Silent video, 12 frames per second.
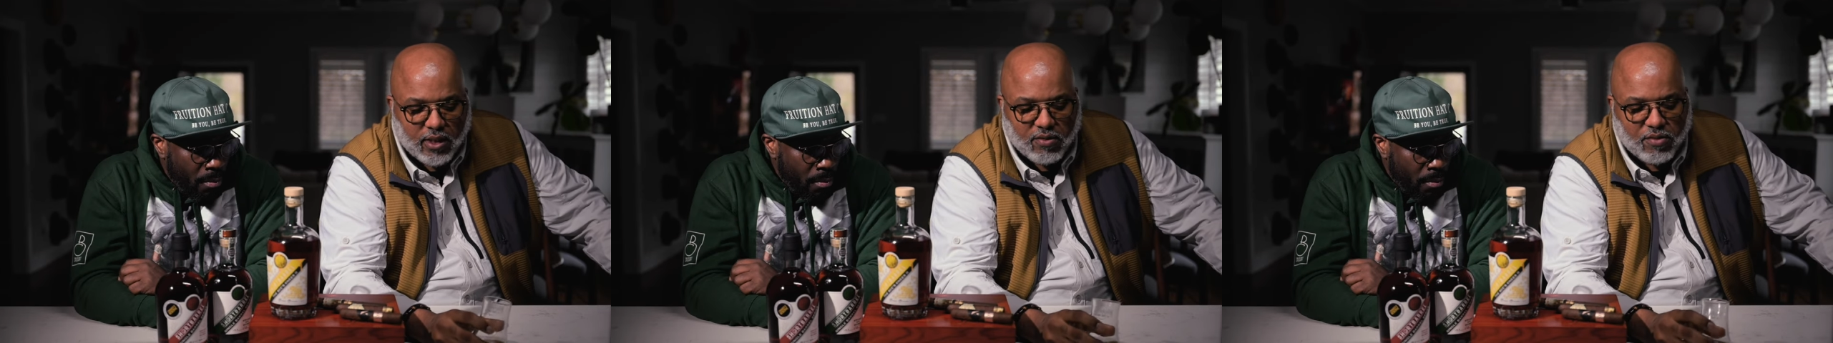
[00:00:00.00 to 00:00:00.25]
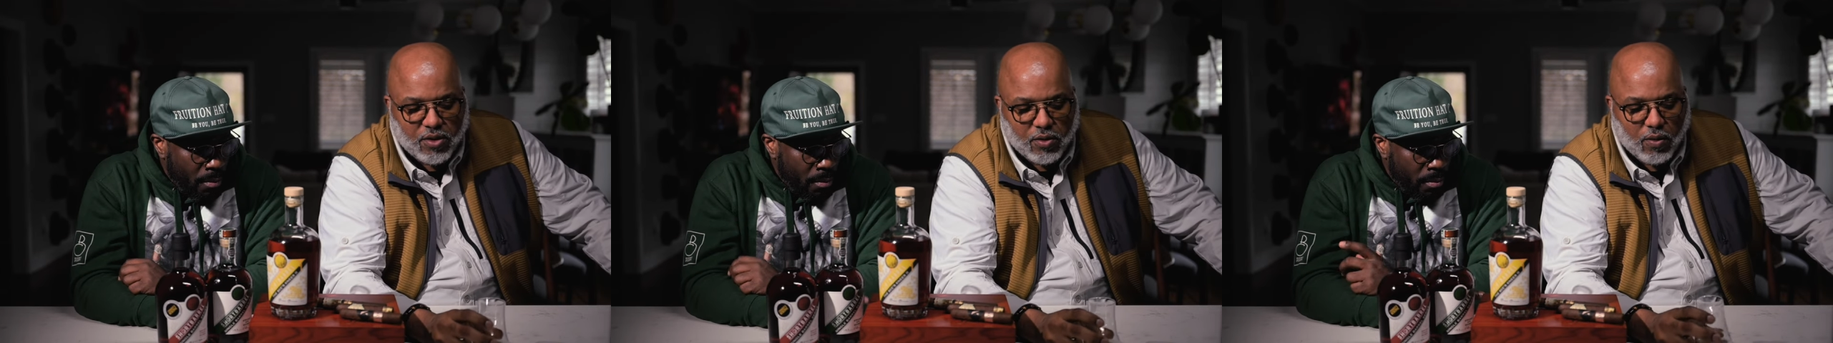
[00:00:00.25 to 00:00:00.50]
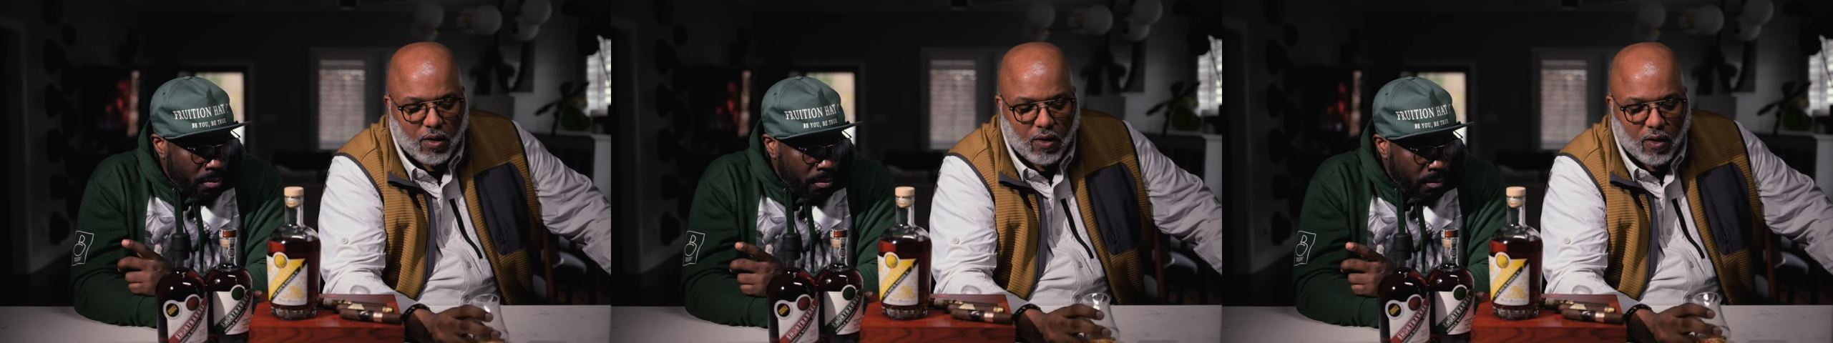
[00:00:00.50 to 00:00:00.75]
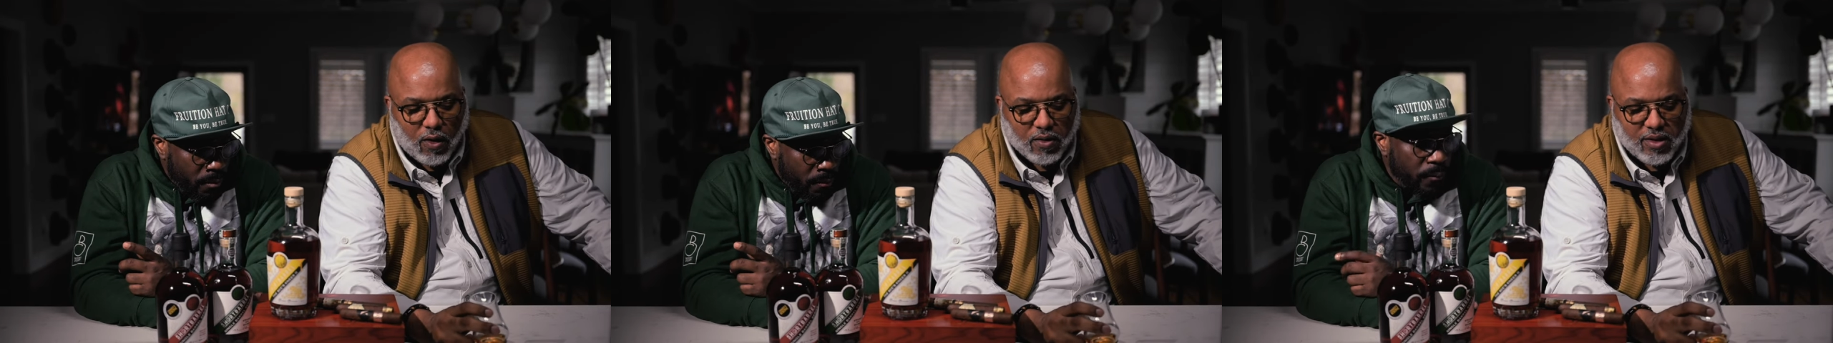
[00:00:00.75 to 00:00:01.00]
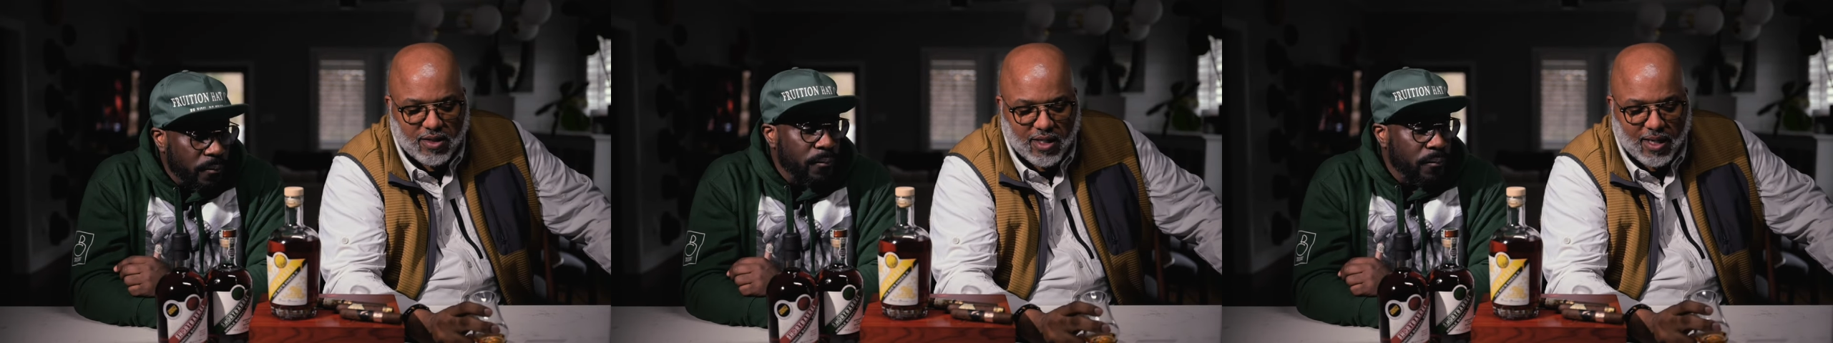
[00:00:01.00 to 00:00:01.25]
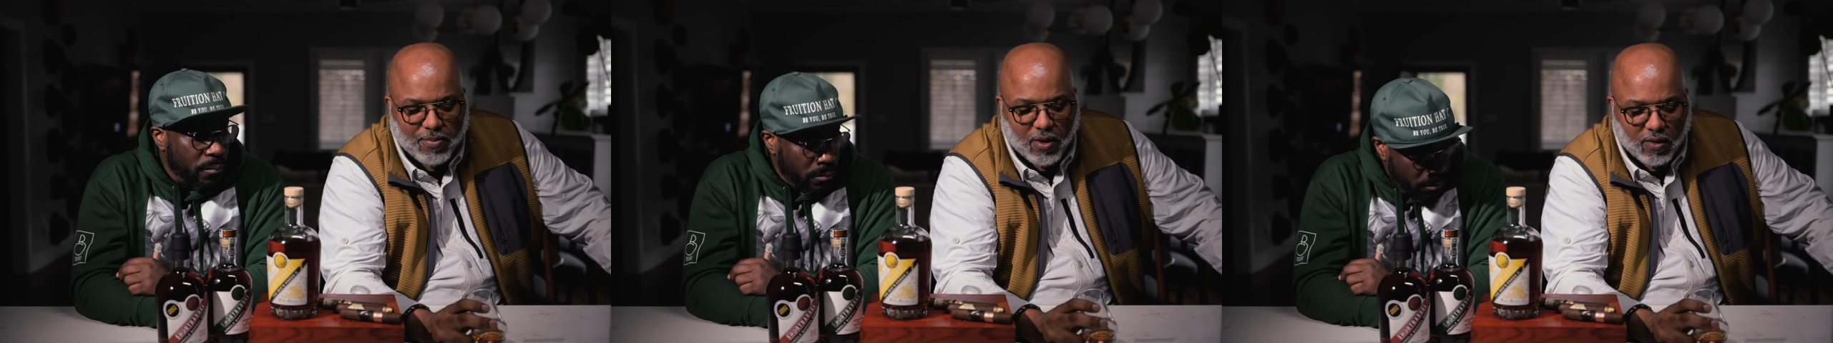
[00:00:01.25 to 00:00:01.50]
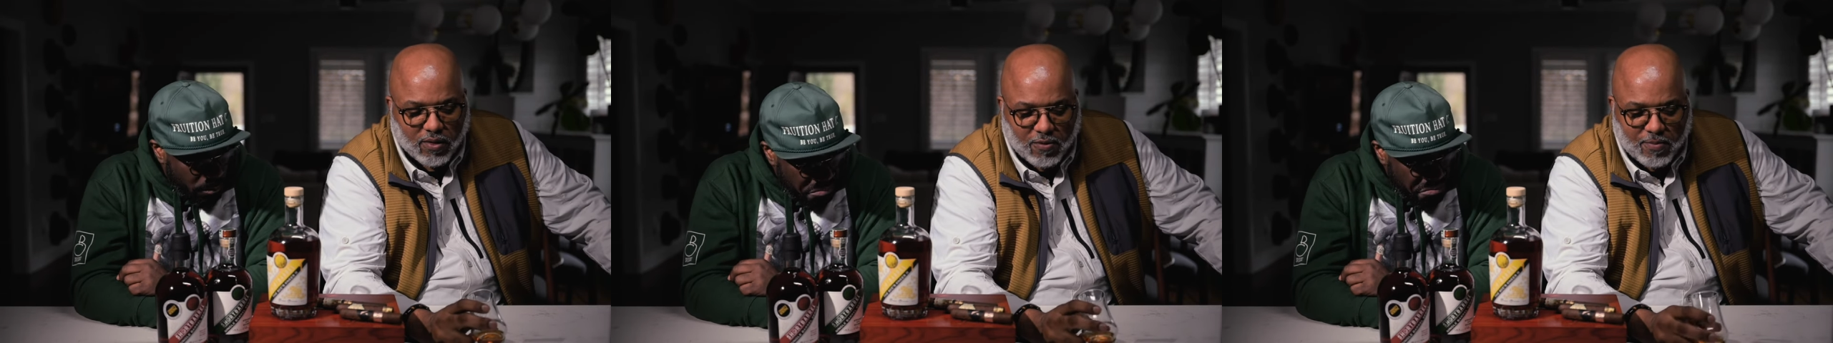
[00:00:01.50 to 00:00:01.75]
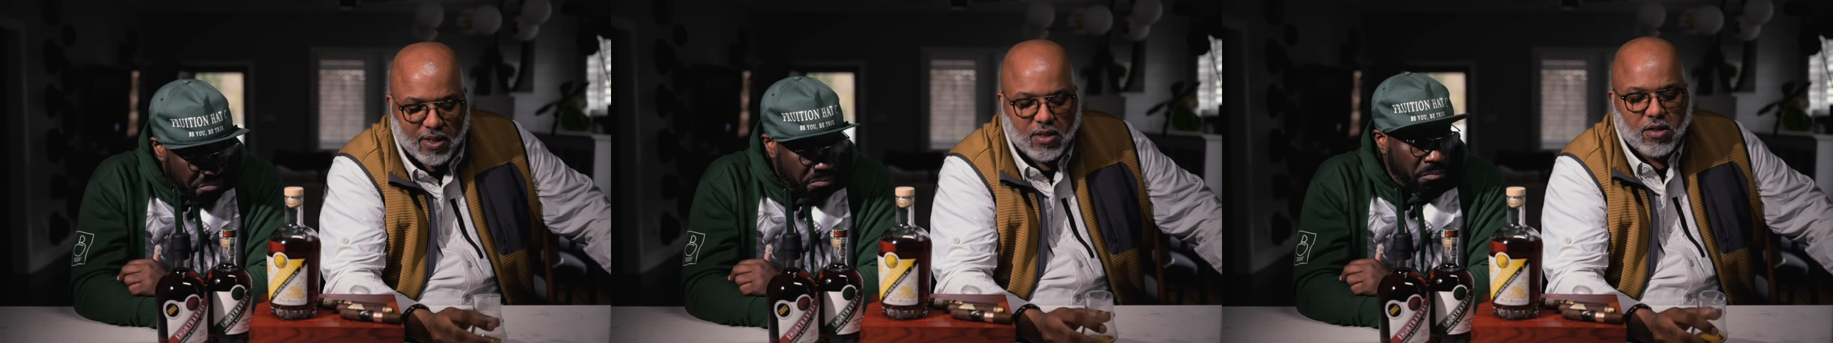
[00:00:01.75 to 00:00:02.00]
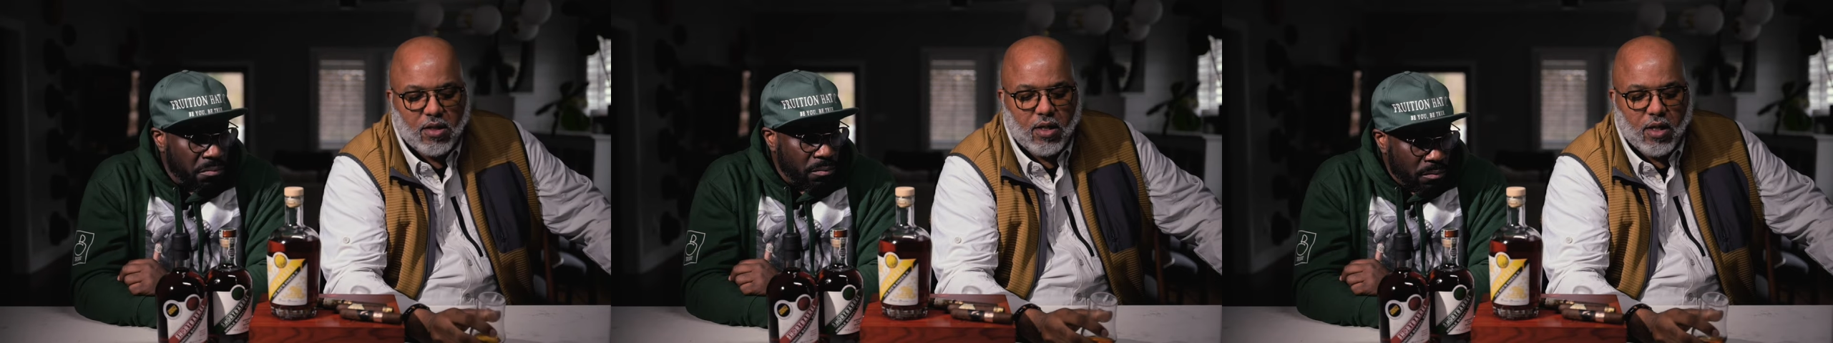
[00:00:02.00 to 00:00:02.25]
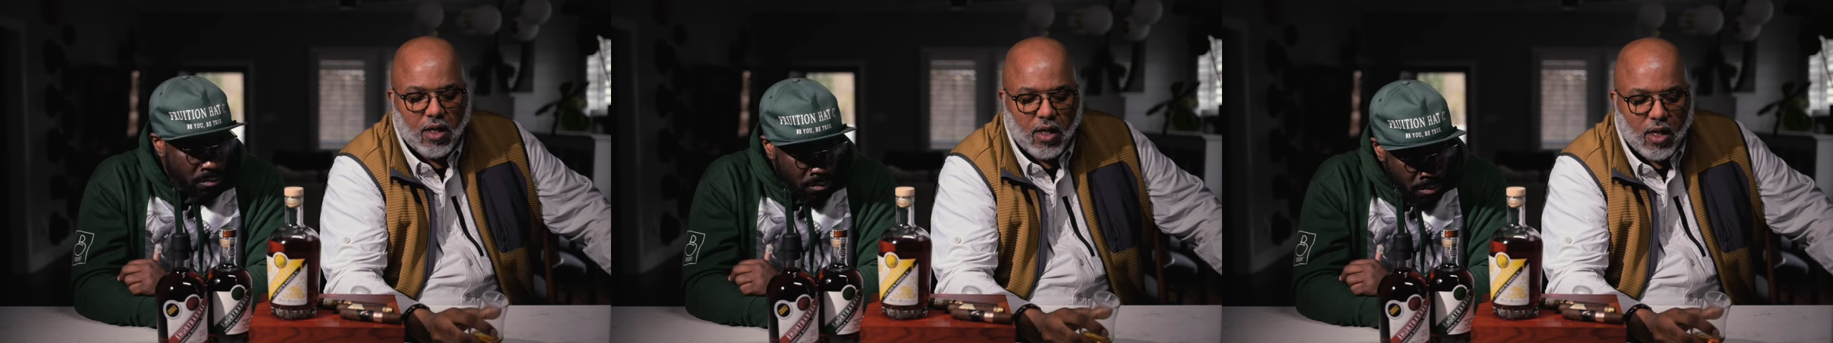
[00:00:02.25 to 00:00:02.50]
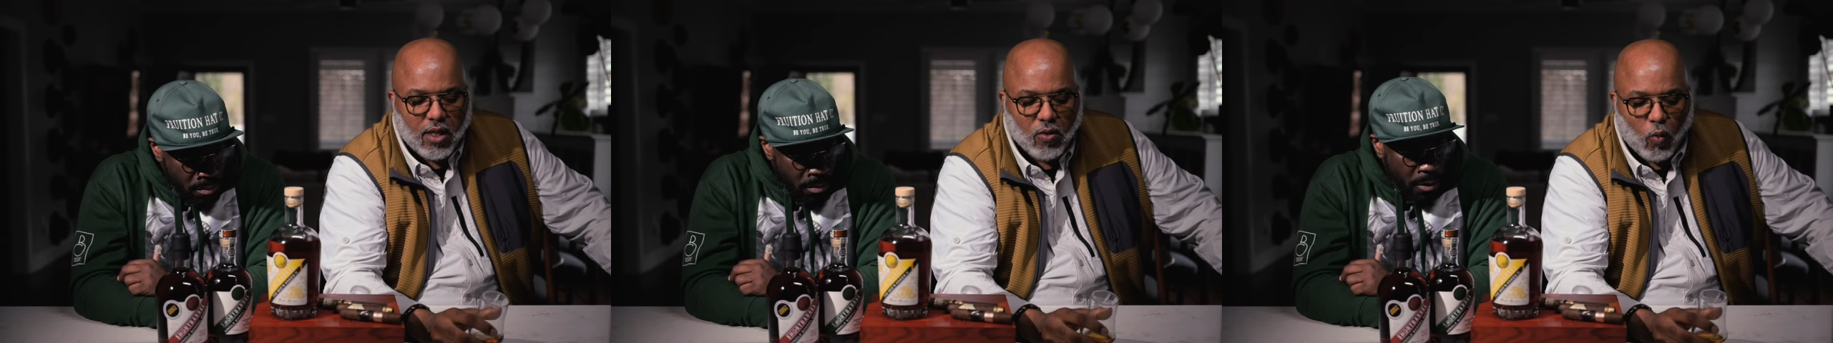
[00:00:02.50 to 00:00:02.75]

Speaker 1: gives you all the depth, all the dimension. The